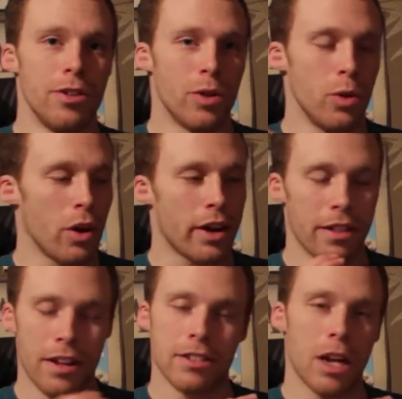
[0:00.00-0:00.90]
do not
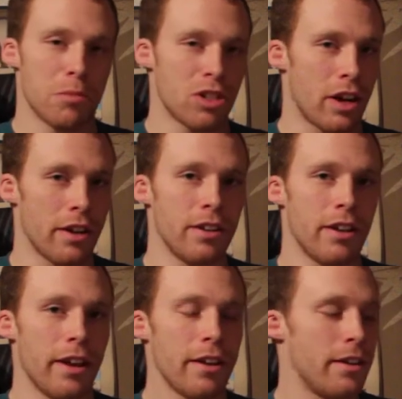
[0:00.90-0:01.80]
get their time to
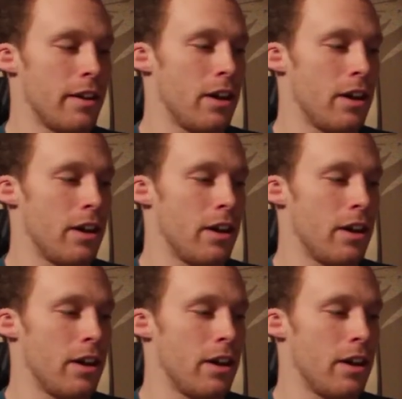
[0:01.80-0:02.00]
shine in